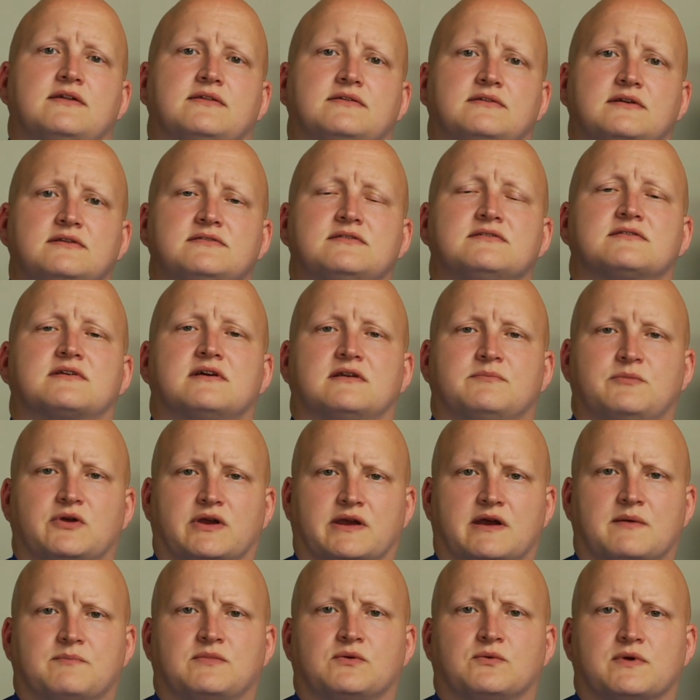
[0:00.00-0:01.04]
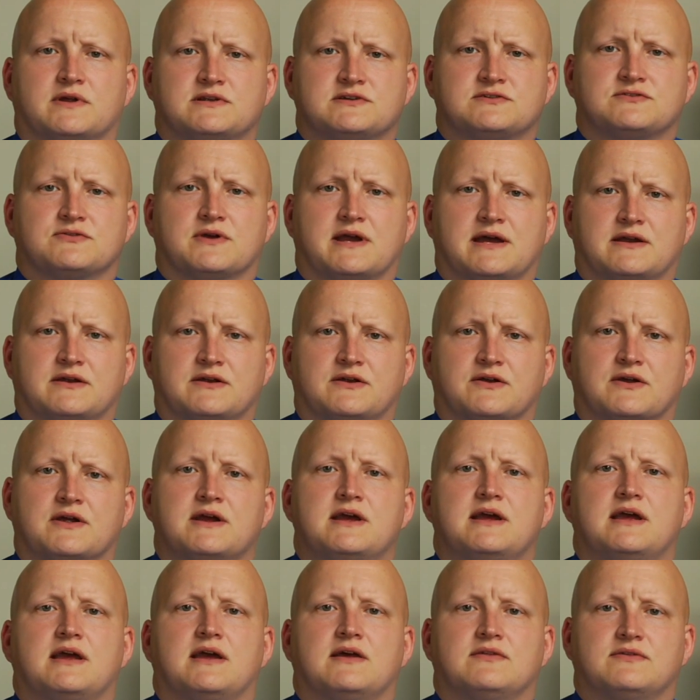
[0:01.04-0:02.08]
This is going to bring up the registry editor
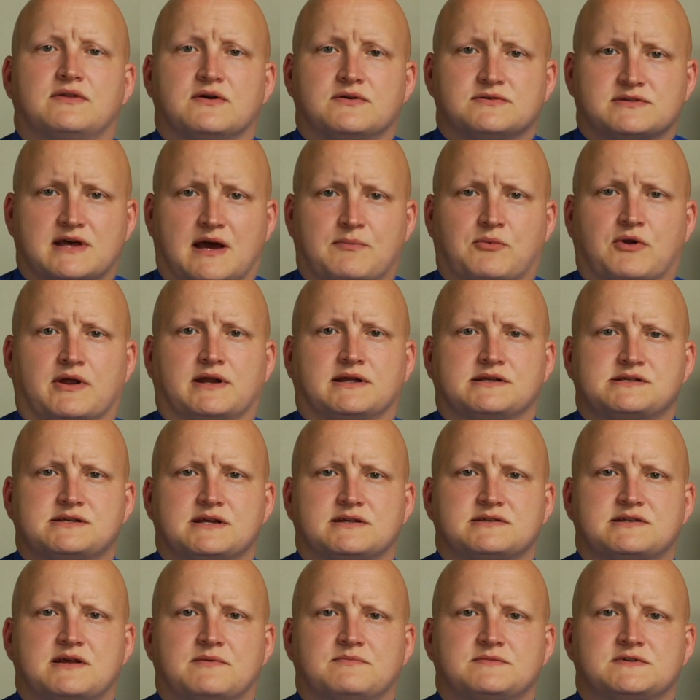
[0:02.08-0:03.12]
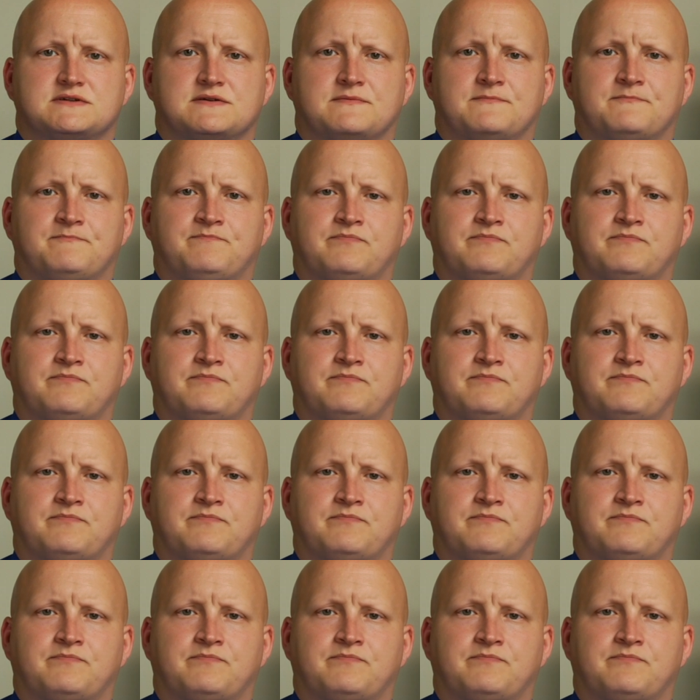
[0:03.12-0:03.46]
in those operating systems.